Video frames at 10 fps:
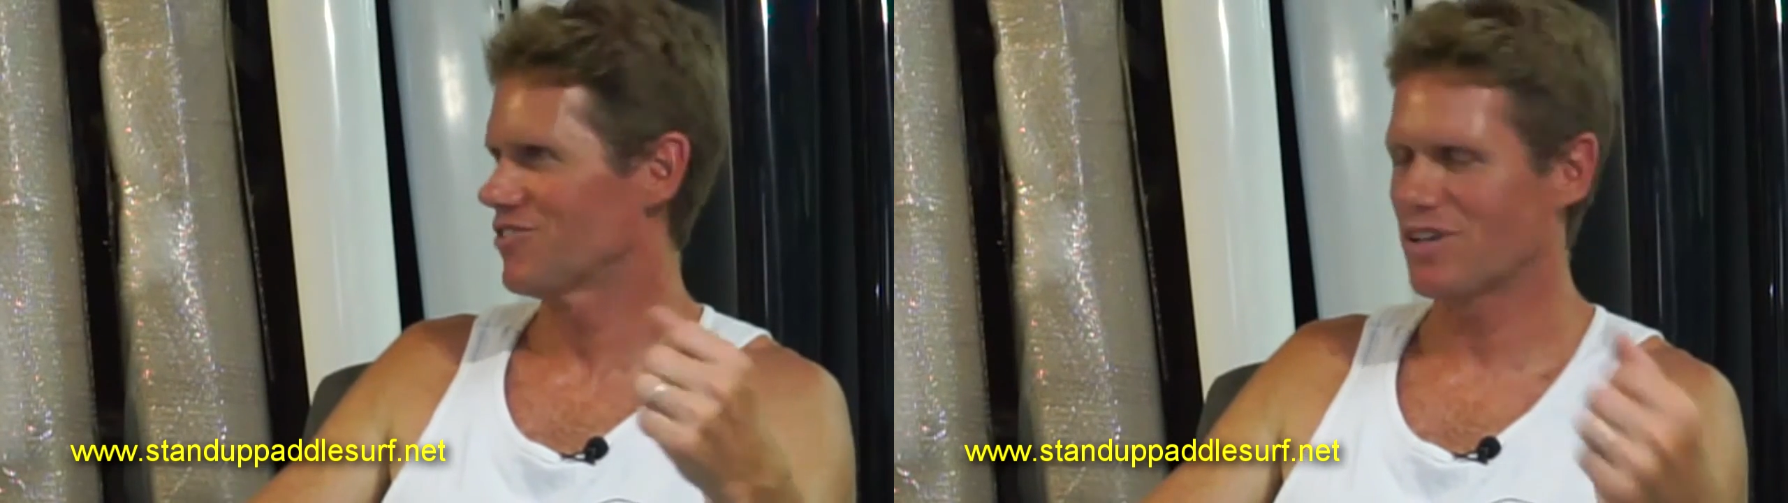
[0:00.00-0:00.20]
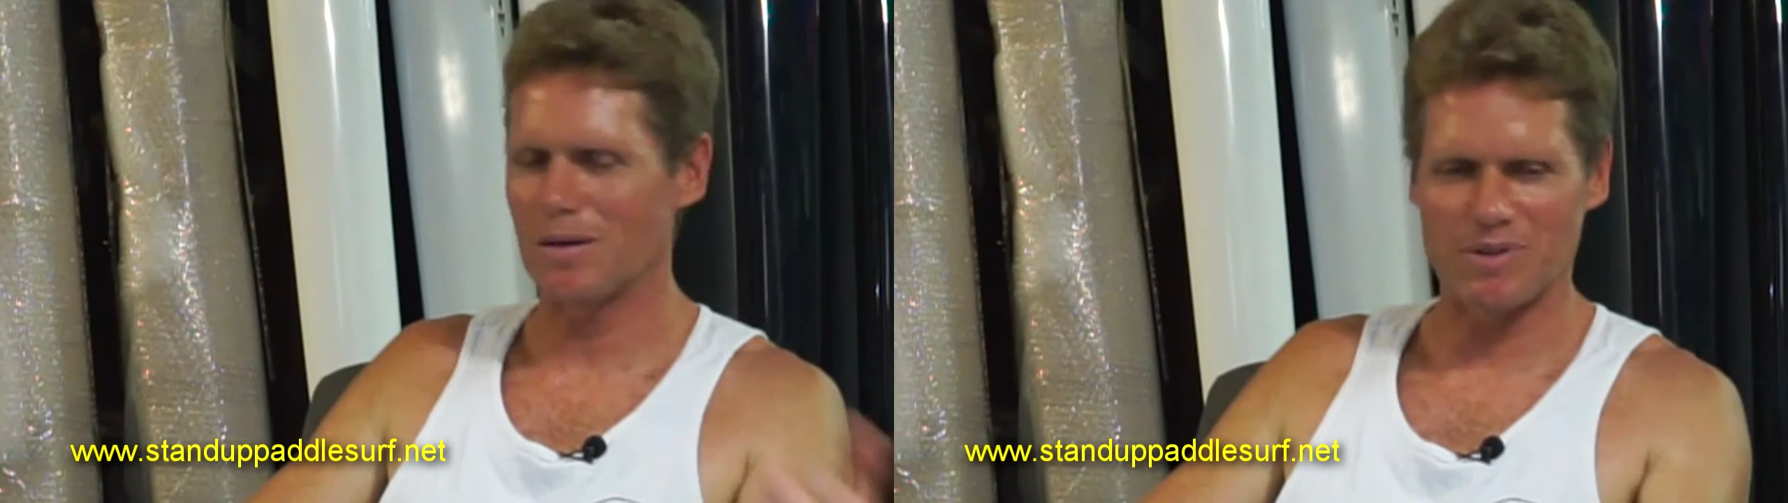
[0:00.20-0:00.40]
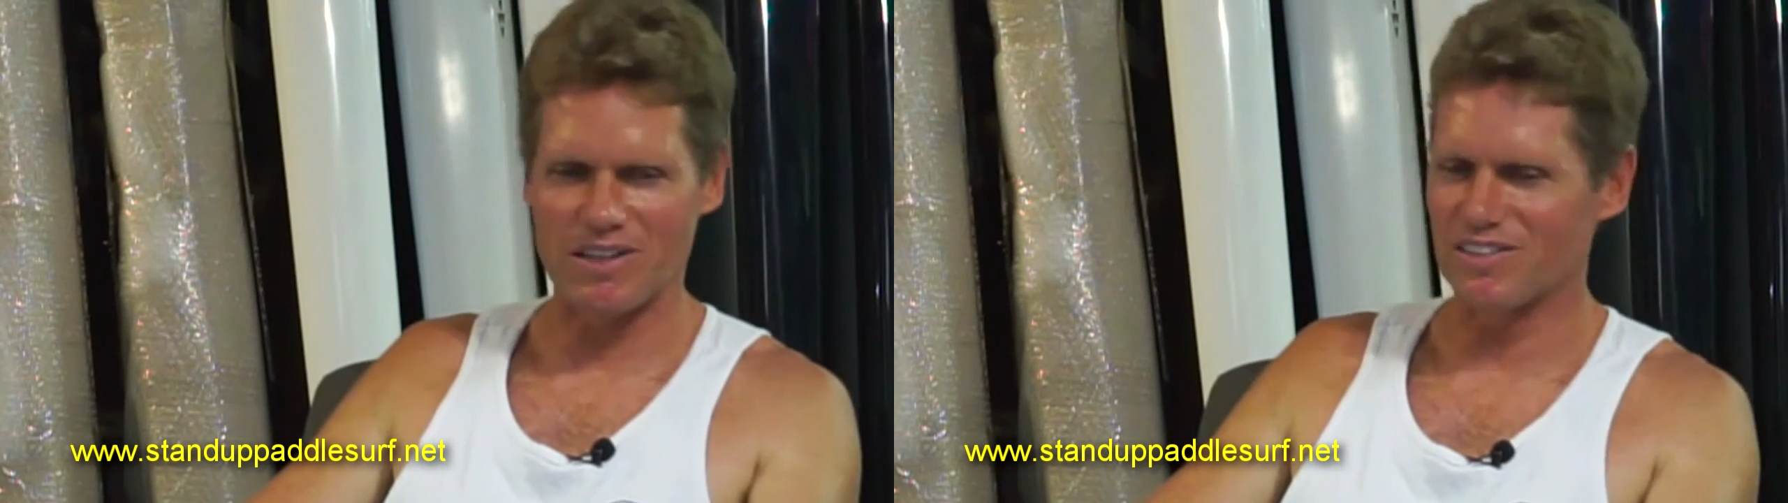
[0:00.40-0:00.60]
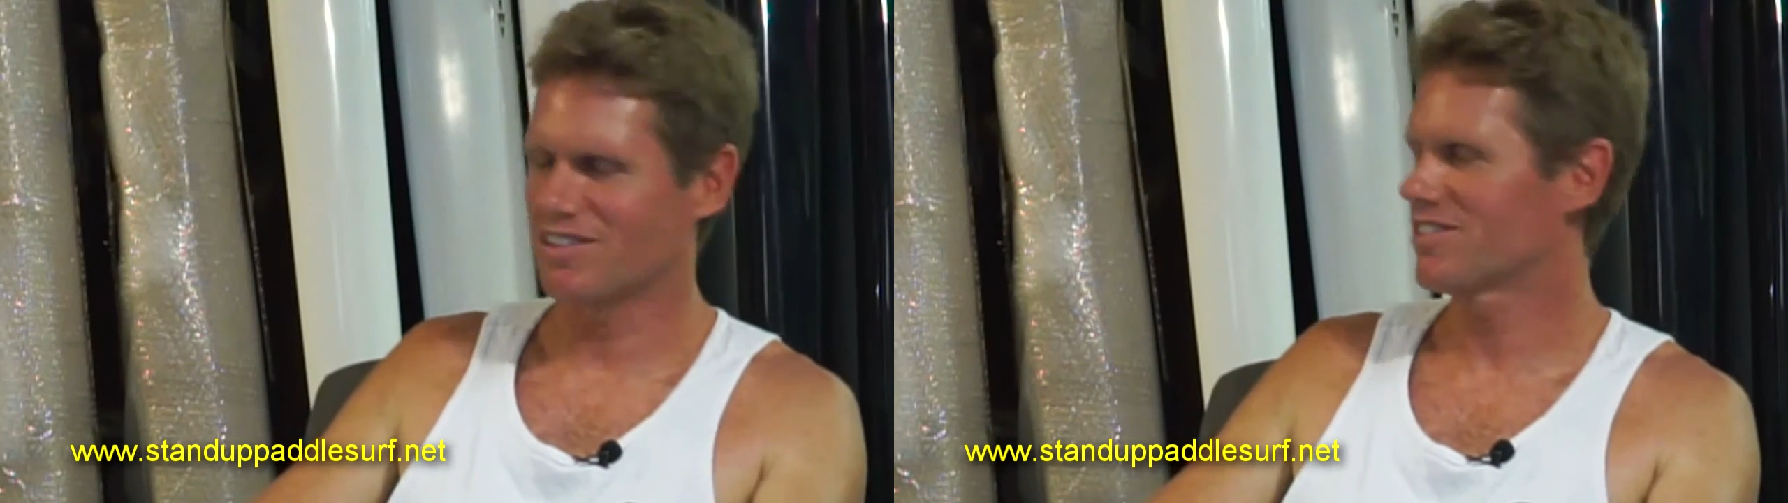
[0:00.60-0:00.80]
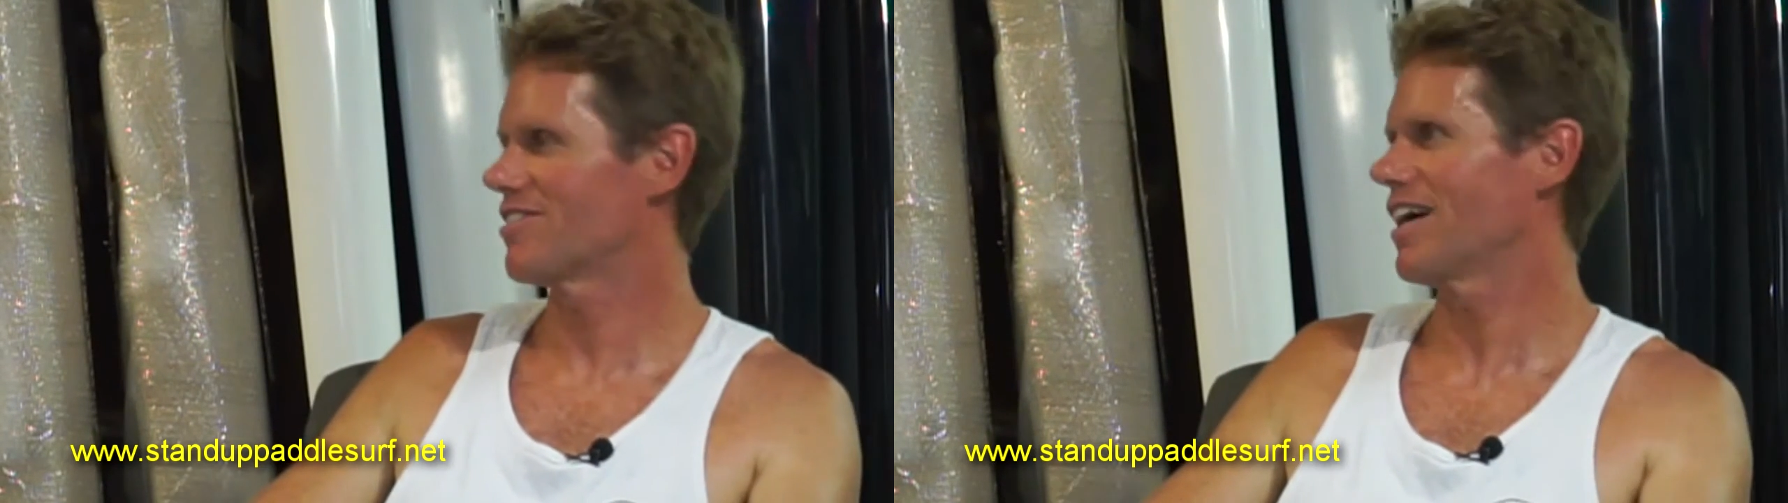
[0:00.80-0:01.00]
drop it on
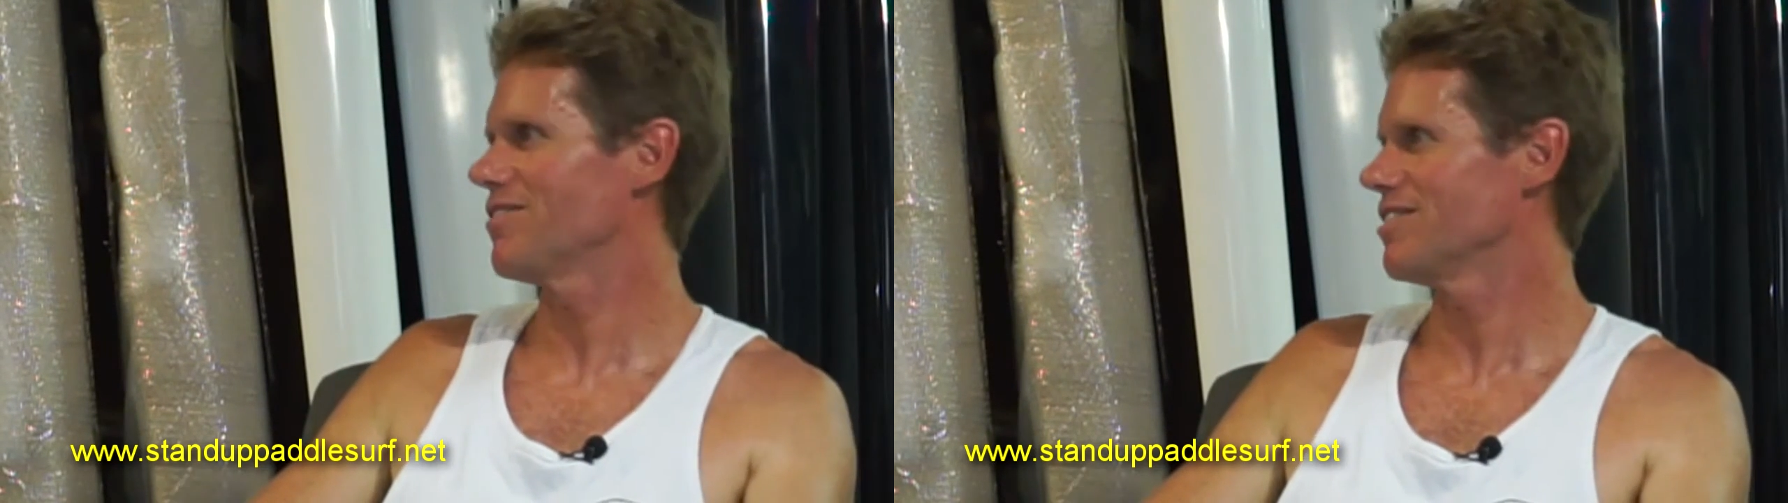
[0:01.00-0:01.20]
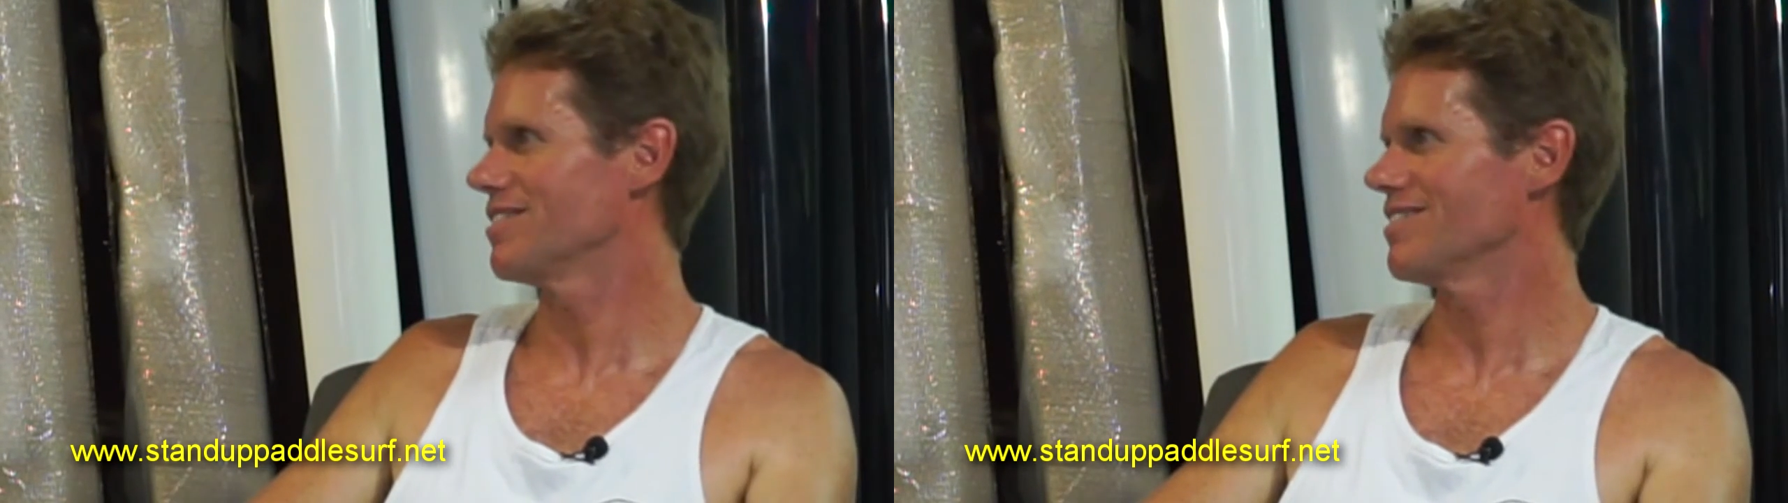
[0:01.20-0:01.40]
gravel,